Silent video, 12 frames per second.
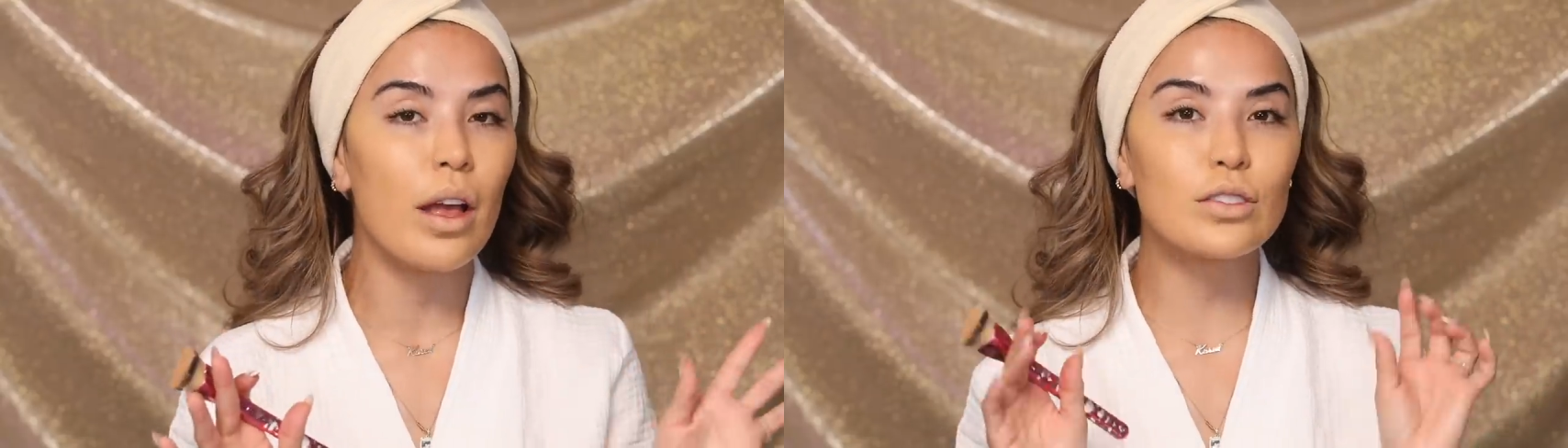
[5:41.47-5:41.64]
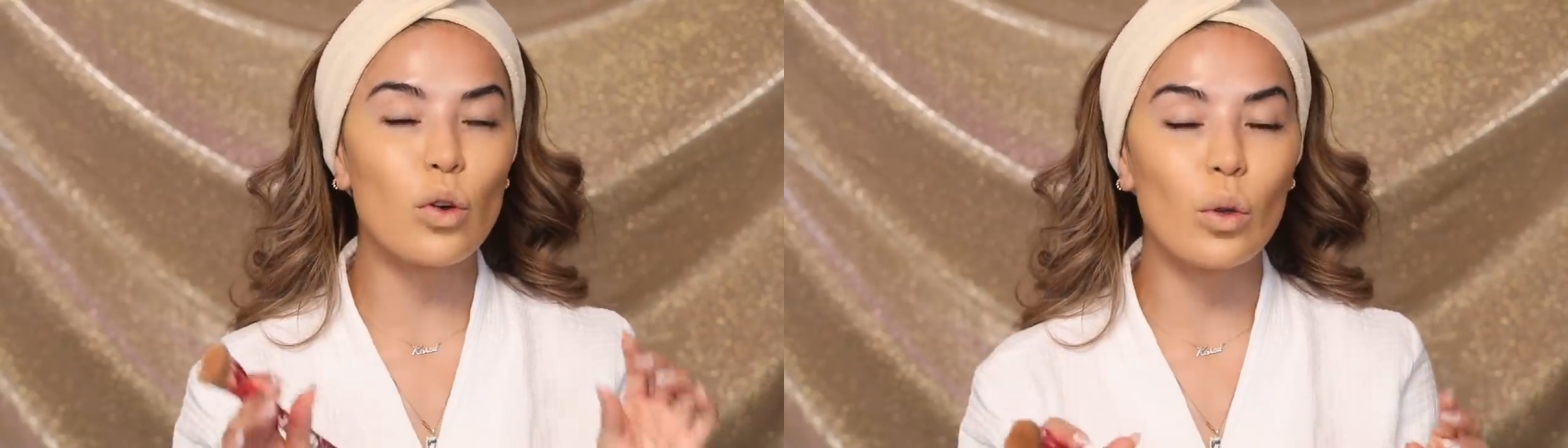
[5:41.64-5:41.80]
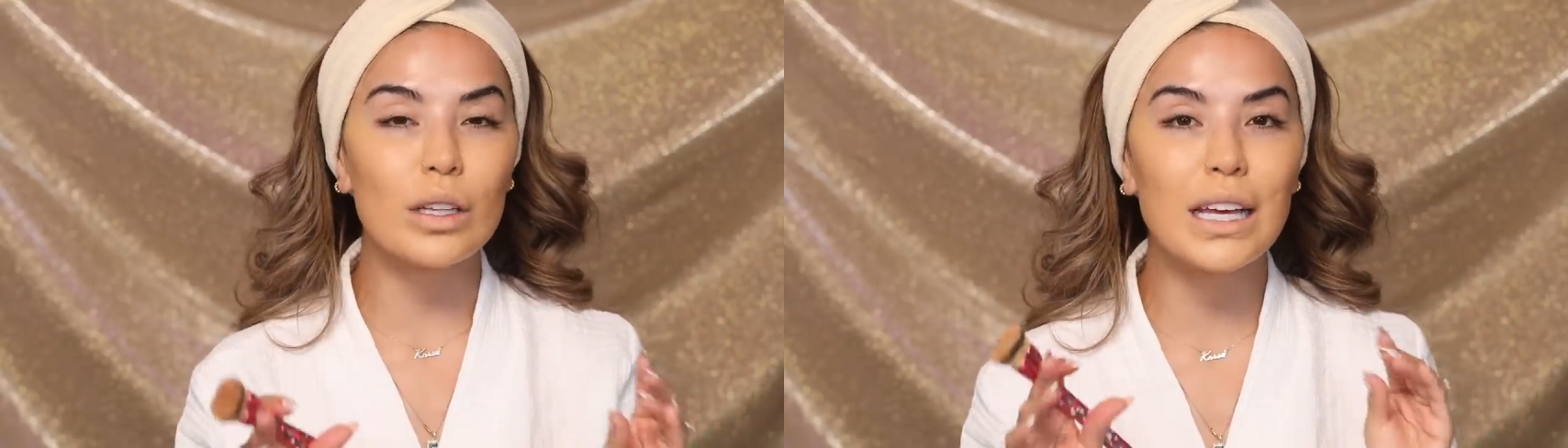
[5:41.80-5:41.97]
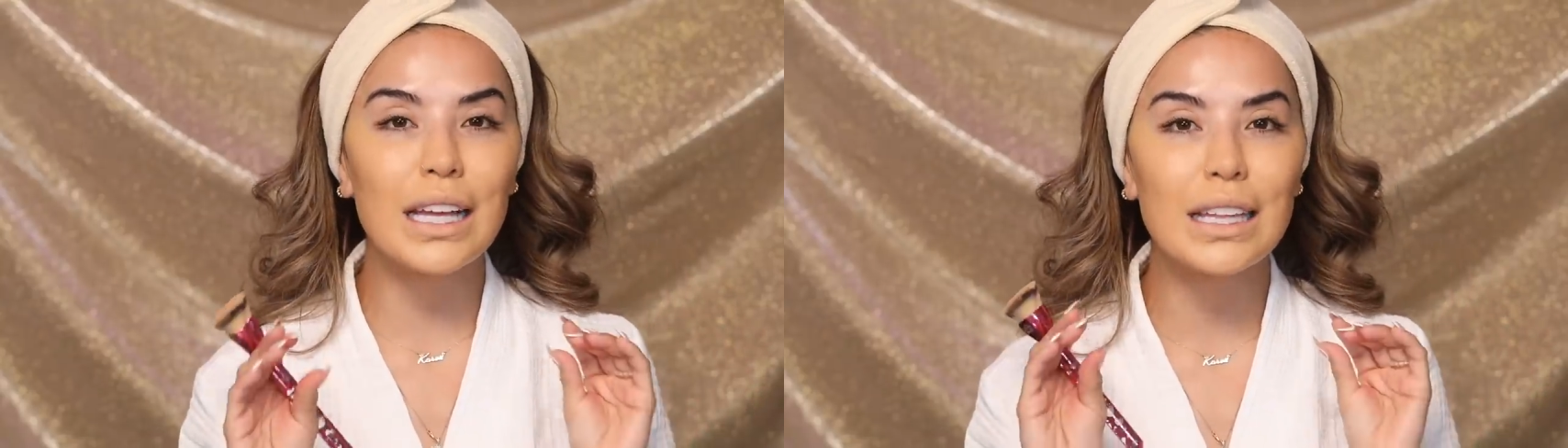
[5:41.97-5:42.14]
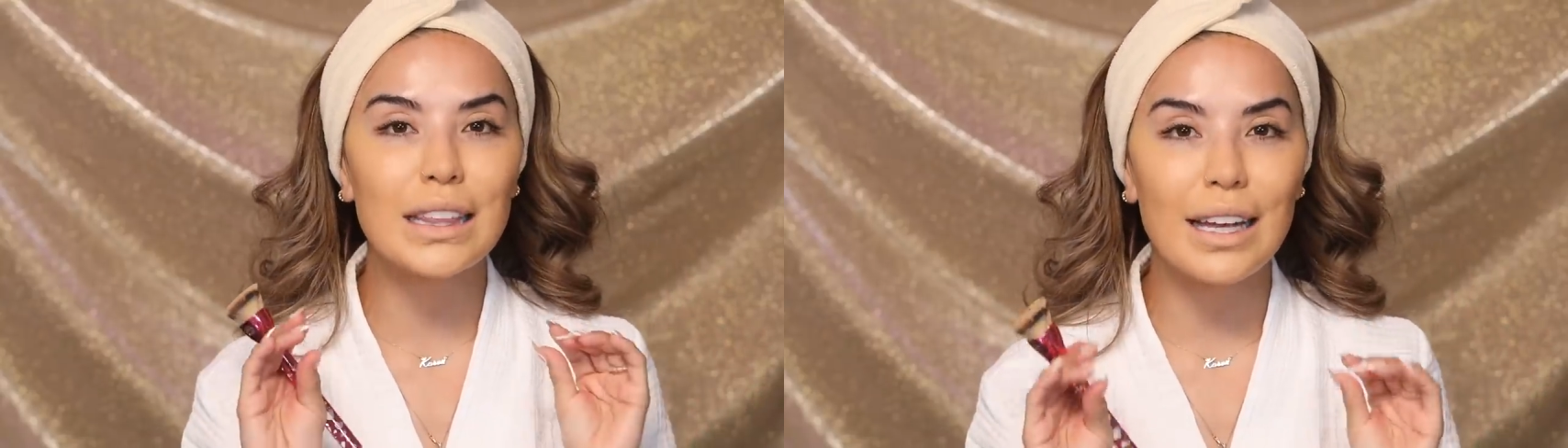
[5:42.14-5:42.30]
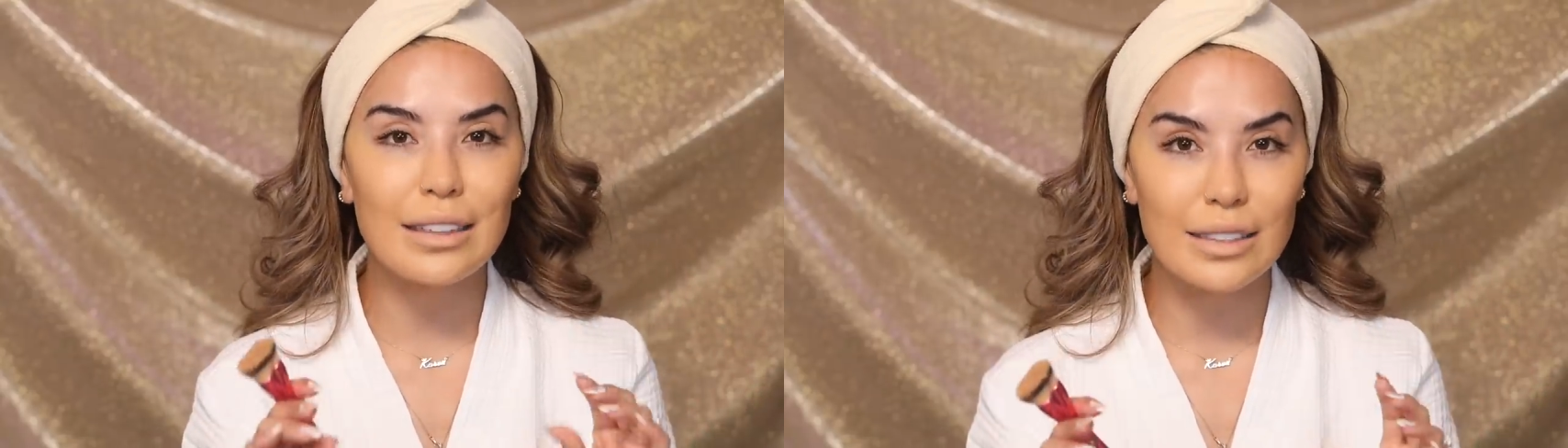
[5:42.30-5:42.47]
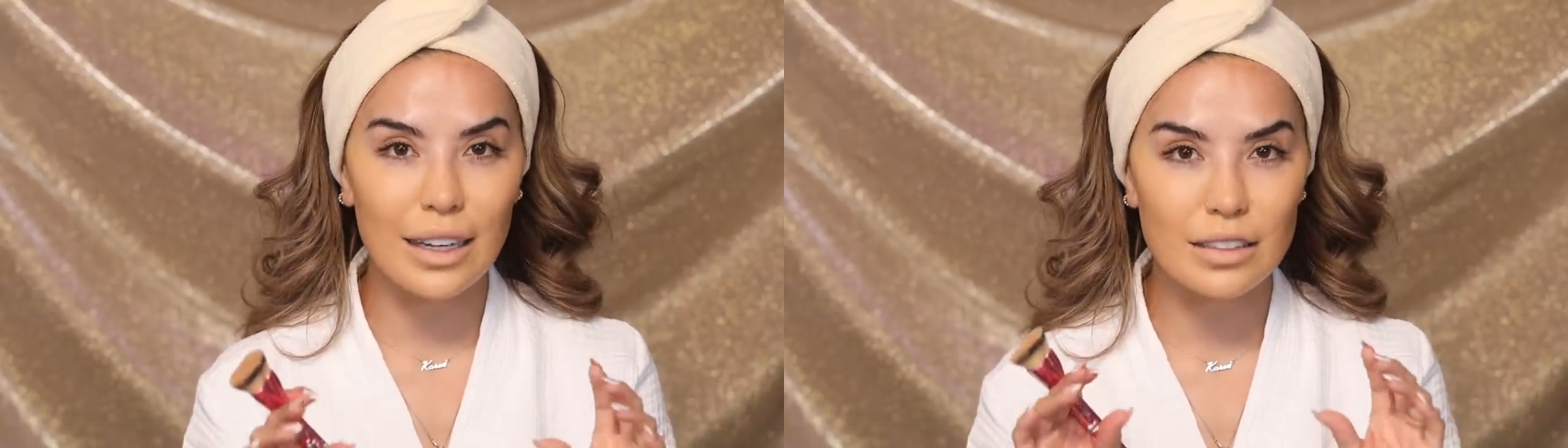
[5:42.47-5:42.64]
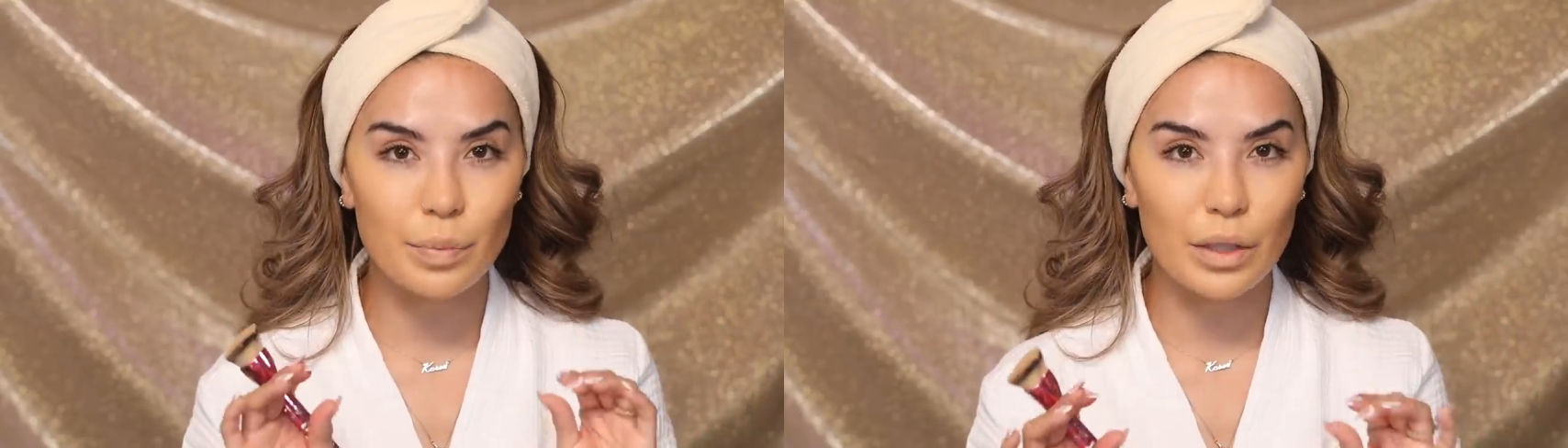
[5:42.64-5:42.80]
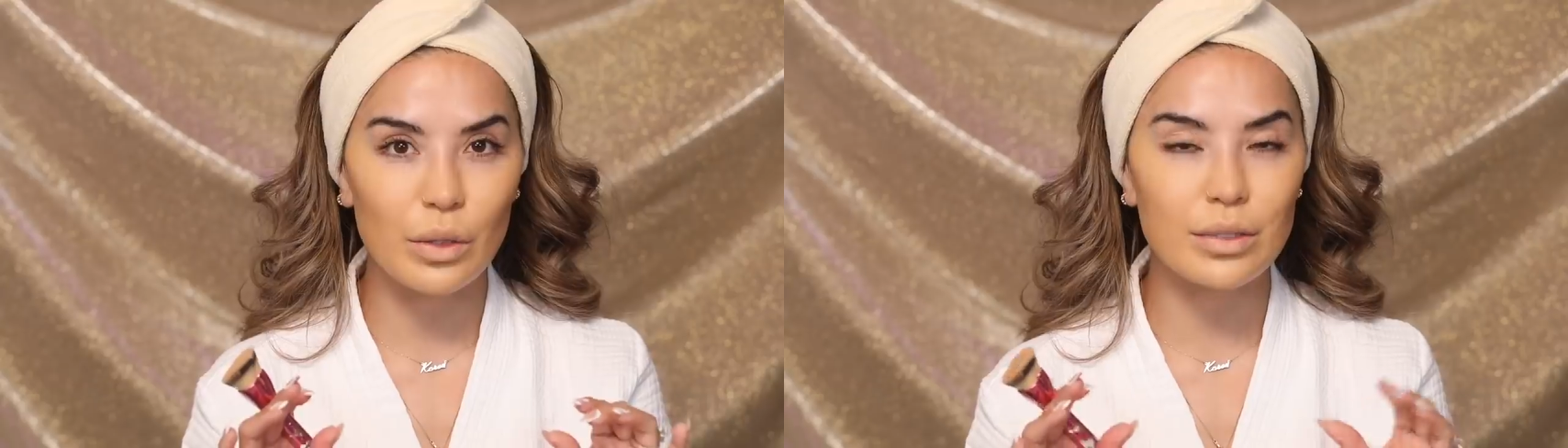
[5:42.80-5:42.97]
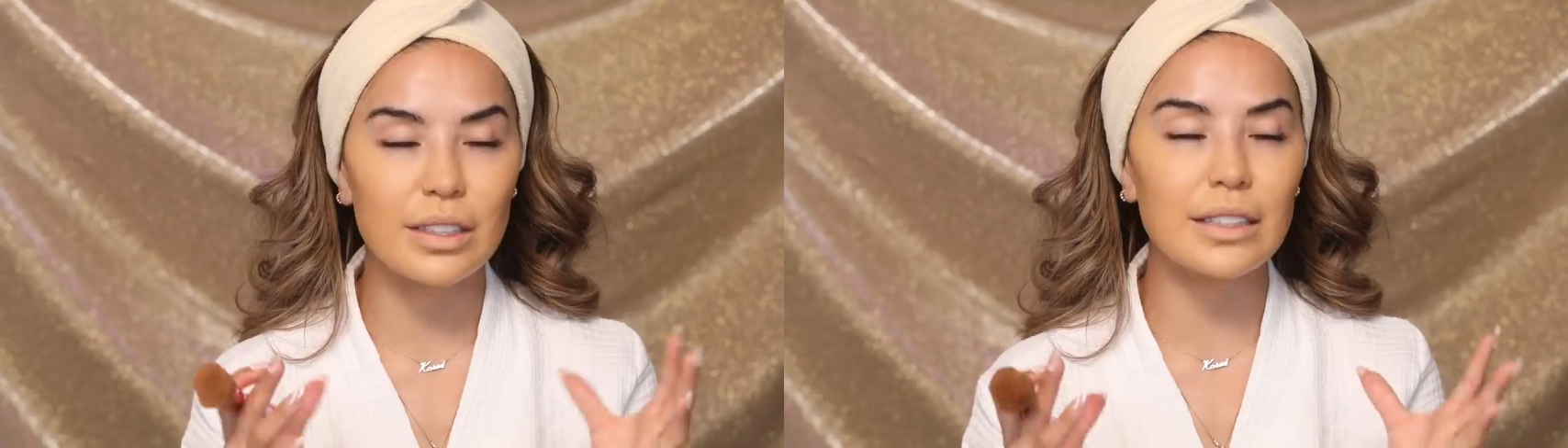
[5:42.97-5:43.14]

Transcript: It's only latex balloons.